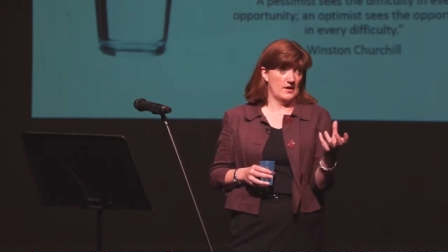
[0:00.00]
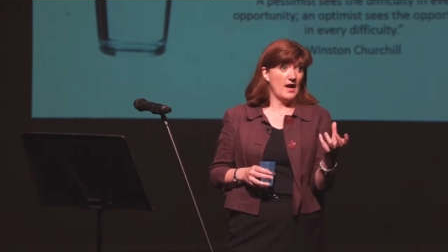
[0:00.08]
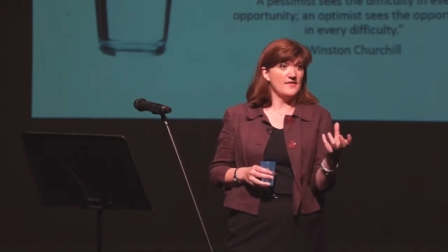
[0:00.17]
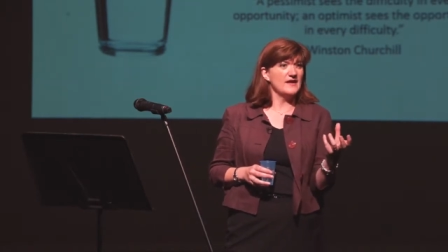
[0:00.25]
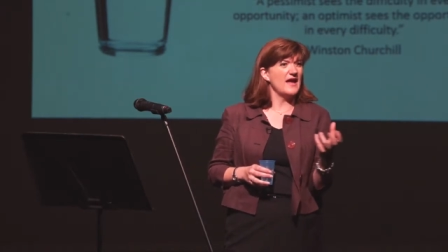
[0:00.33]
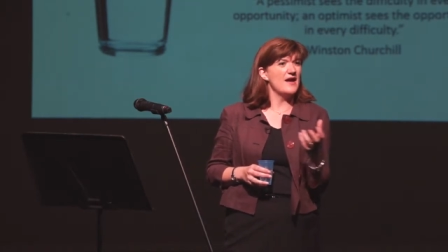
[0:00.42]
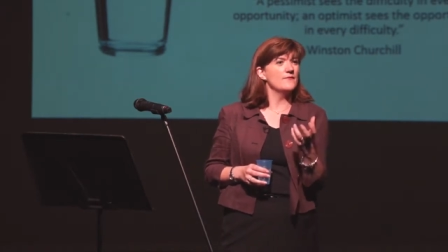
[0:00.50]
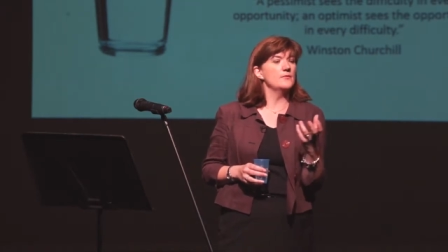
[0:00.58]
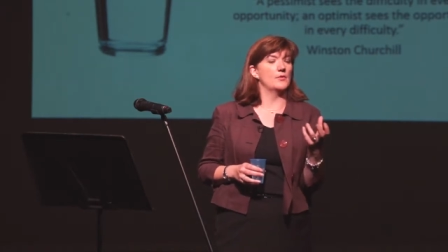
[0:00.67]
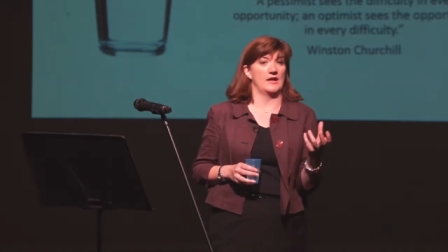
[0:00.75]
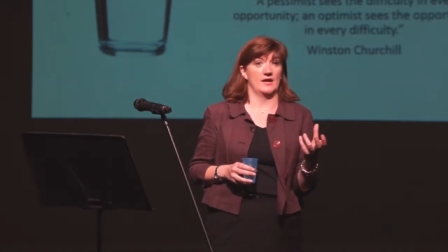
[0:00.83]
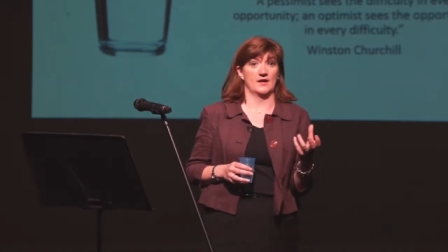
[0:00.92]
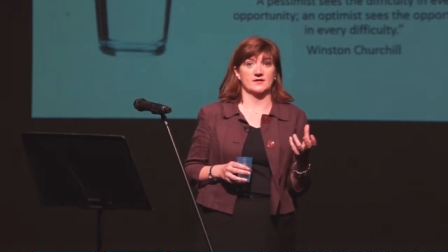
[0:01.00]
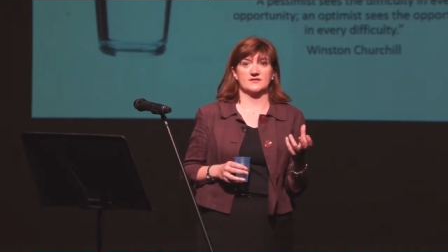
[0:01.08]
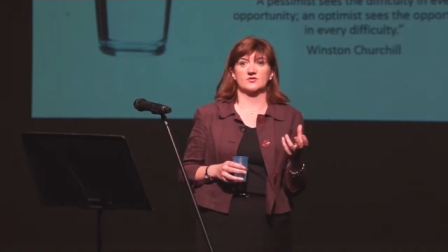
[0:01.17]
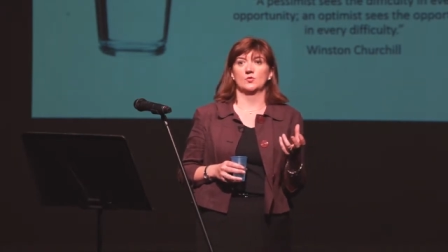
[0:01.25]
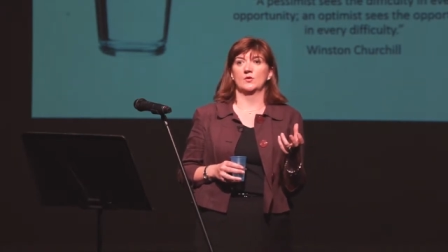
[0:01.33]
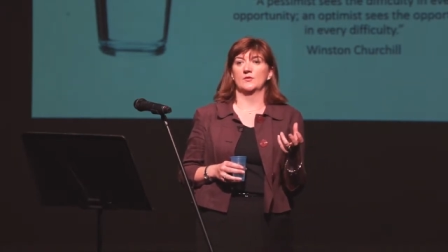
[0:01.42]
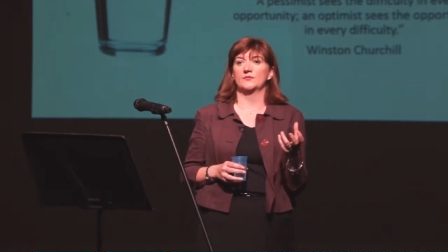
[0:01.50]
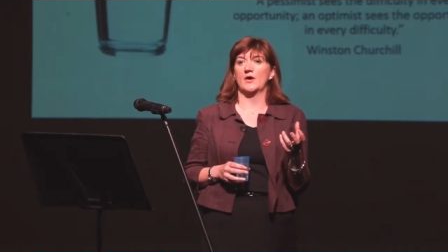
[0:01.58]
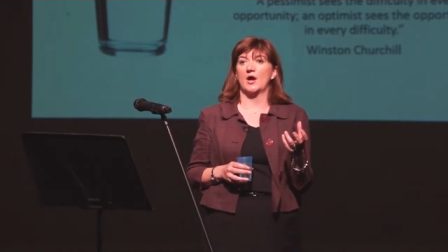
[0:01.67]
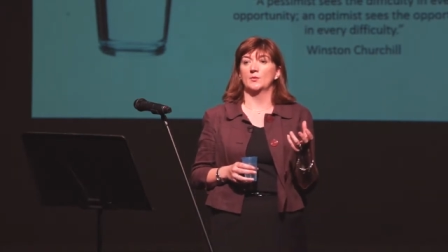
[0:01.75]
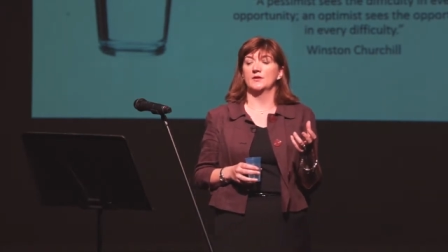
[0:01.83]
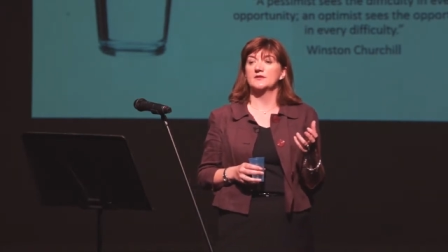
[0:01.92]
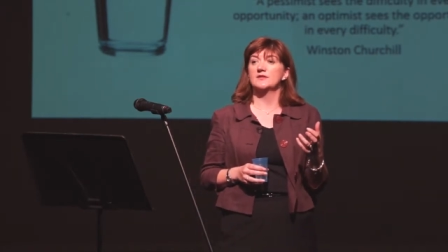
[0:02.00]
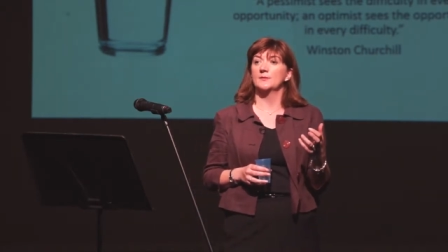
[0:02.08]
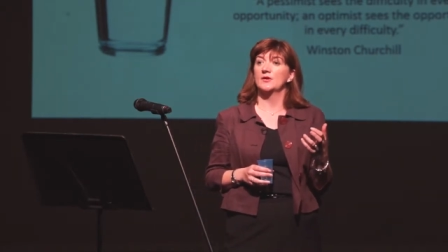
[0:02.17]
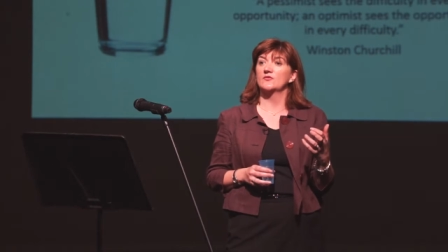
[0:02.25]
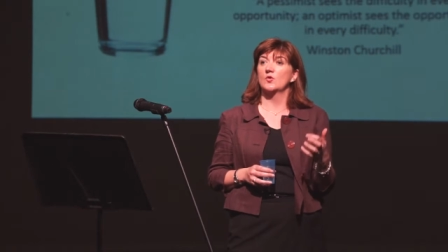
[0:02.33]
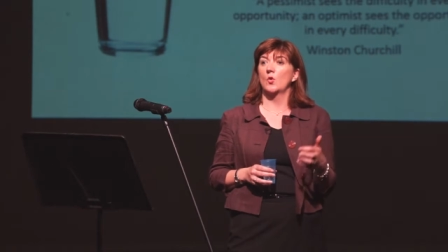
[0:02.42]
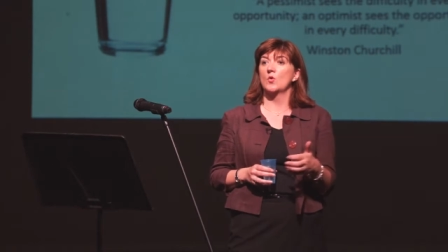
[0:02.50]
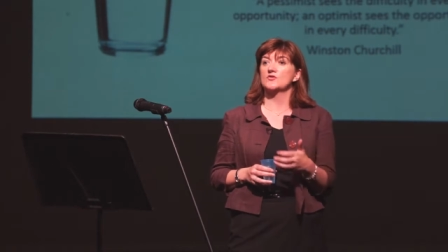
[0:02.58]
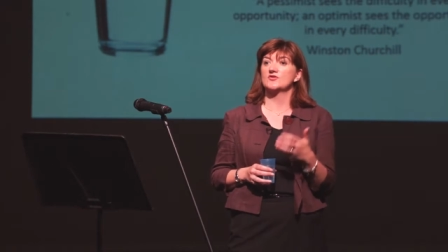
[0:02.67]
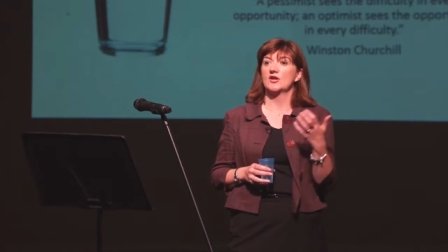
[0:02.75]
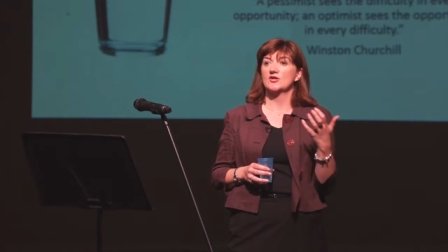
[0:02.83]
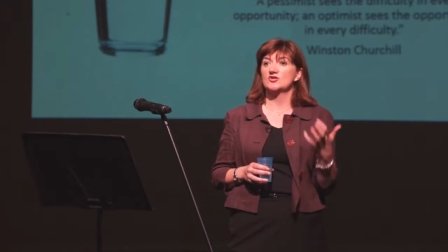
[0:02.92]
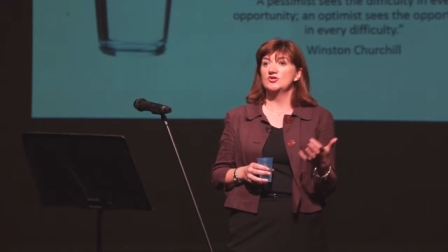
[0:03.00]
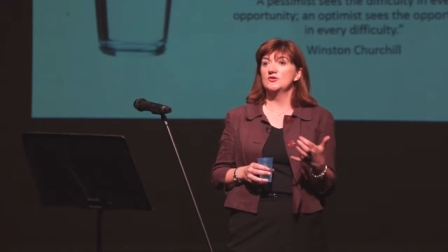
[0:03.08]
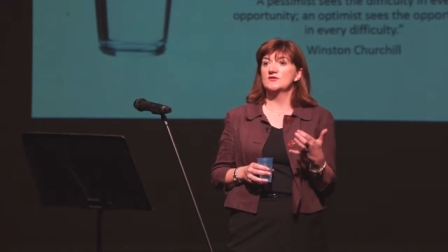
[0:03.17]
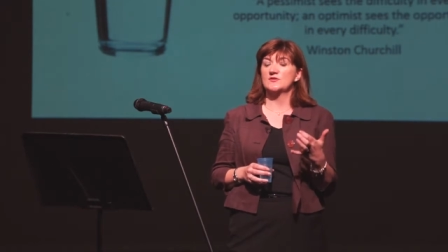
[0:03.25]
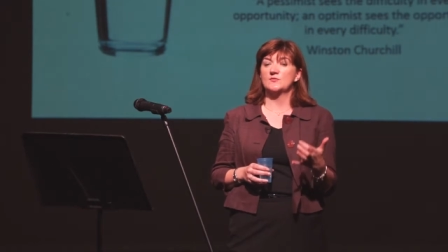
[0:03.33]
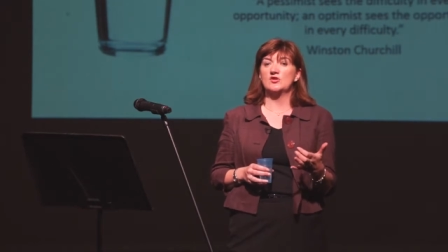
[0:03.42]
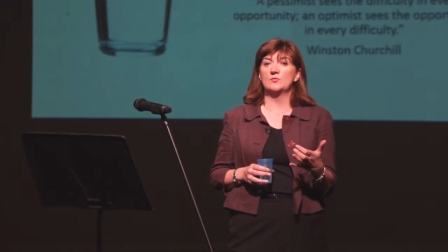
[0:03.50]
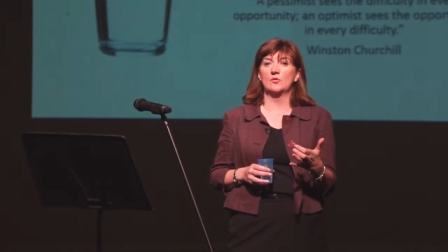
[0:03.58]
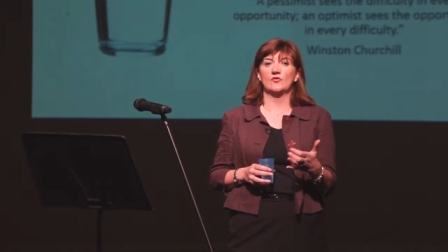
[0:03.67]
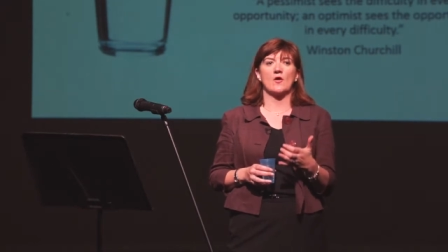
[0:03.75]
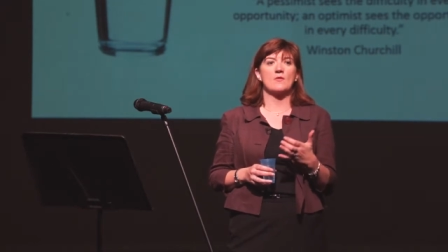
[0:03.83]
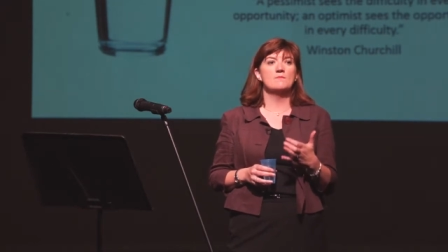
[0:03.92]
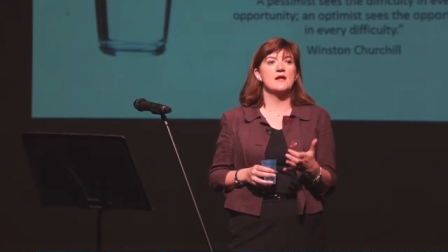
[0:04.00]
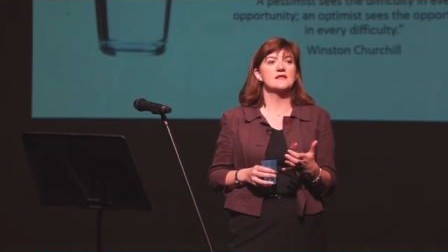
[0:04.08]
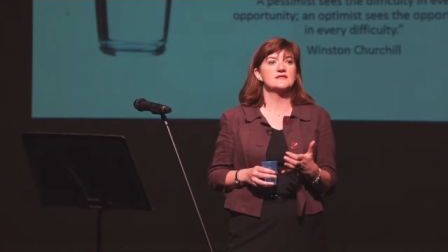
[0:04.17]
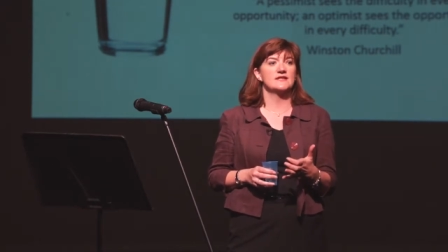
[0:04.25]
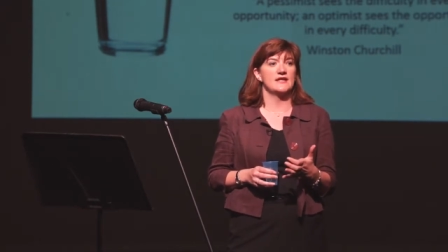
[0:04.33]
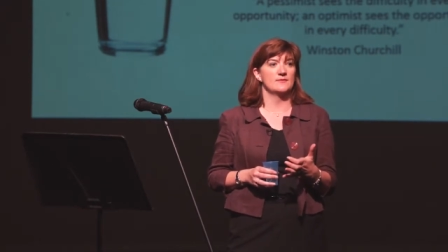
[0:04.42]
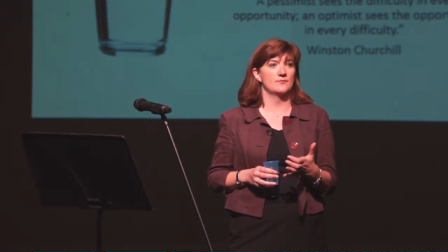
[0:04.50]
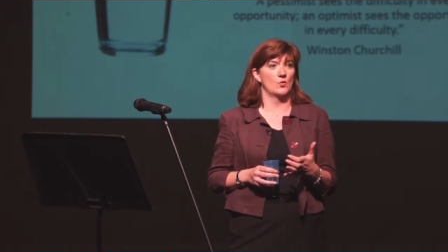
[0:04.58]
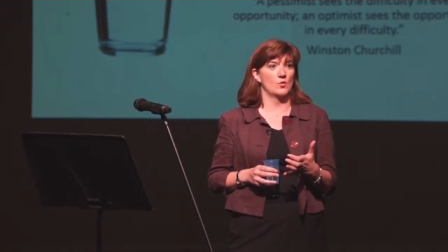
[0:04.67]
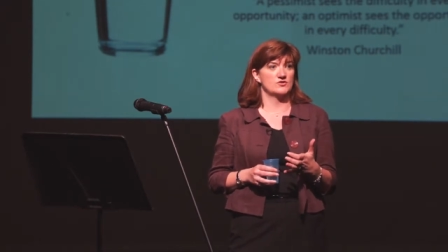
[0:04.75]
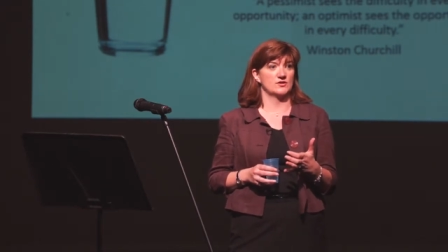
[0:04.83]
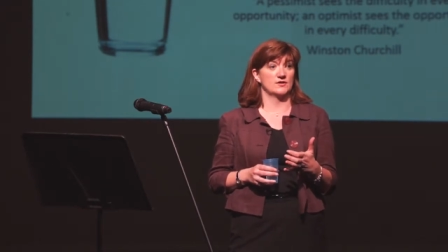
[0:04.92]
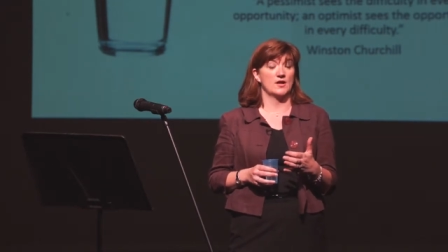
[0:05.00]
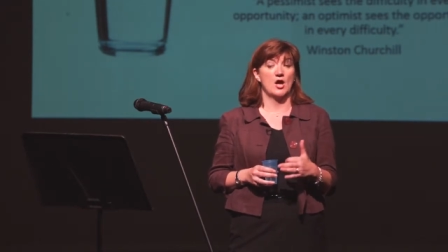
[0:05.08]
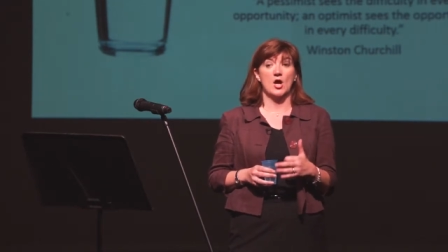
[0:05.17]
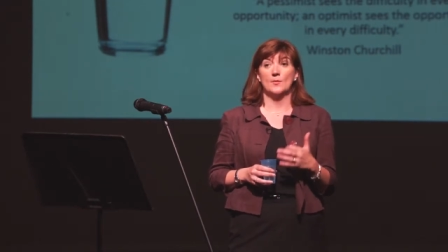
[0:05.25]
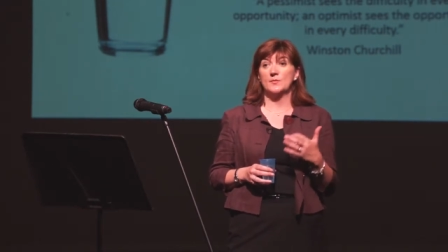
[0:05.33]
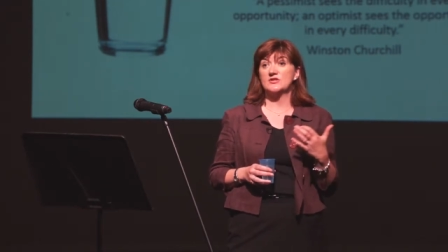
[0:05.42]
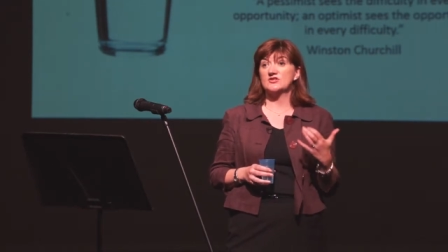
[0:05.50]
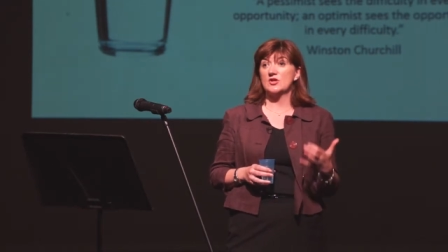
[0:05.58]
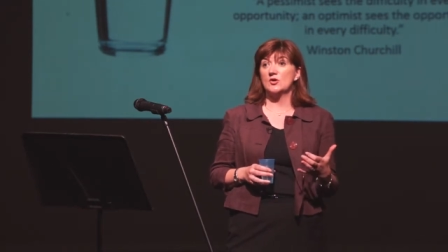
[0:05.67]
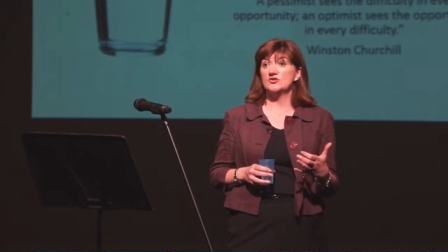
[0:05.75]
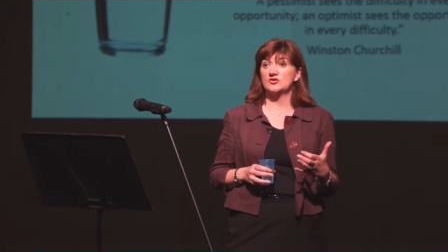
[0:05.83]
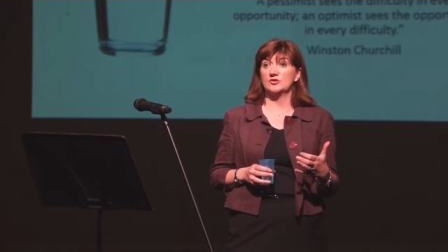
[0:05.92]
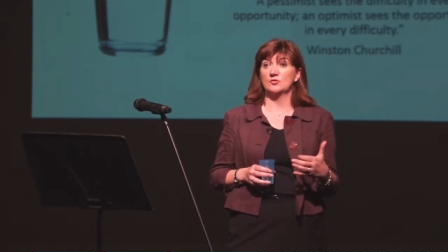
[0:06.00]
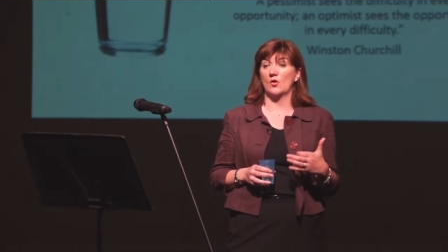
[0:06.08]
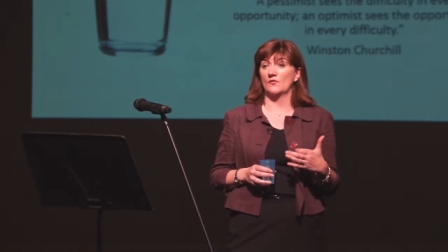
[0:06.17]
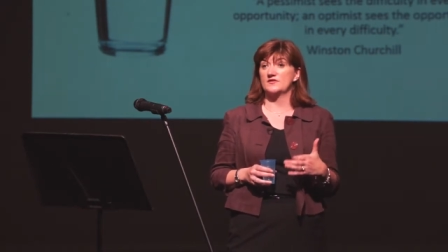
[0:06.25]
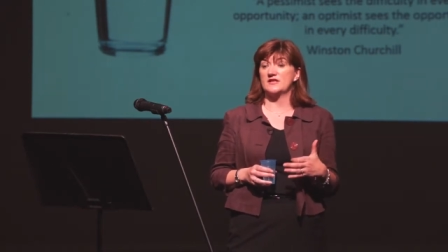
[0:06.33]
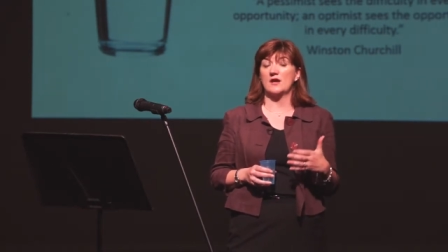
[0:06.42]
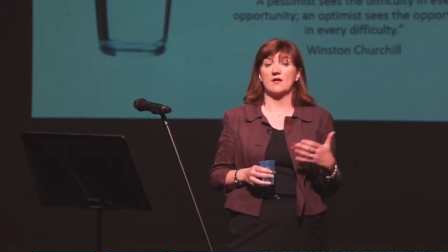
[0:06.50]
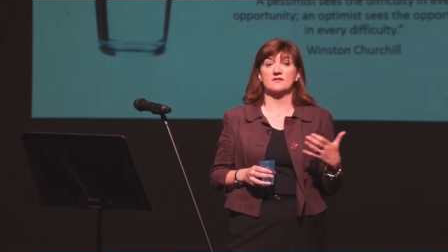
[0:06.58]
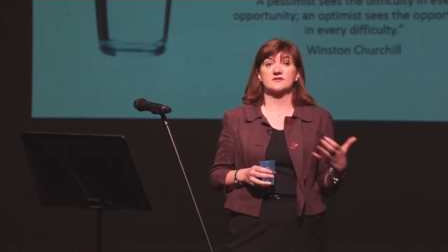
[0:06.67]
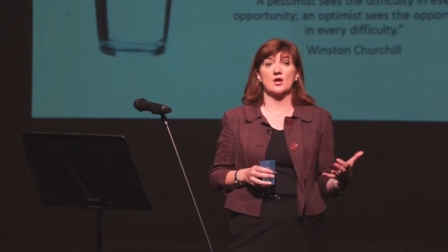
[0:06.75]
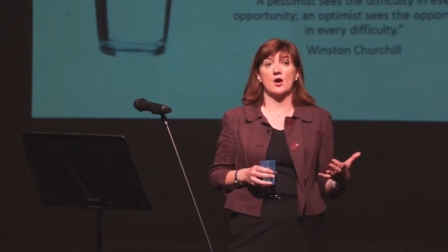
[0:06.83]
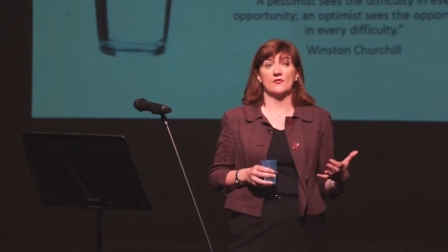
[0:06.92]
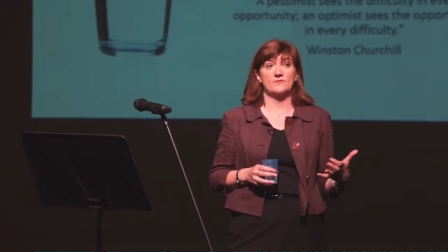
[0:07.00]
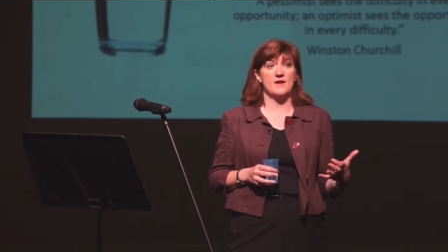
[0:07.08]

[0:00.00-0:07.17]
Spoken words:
I think everybody in a school environment. I mean, of course, students and pupils are immensely important, but so too, obviously, our staff